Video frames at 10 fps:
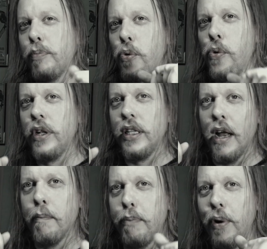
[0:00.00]

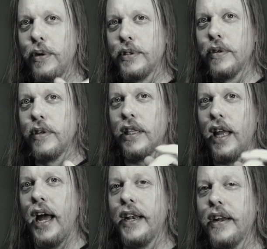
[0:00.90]
brutal and personal,
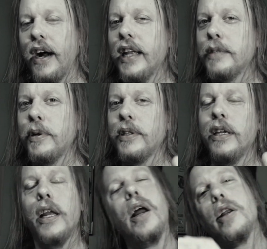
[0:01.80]
and
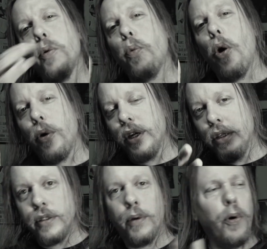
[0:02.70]
especially the
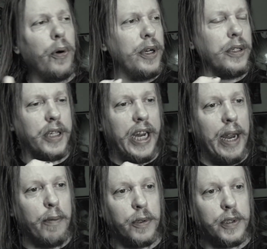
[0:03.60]
Warriors. The Warriors
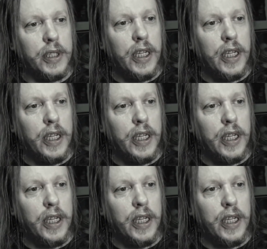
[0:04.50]
game was,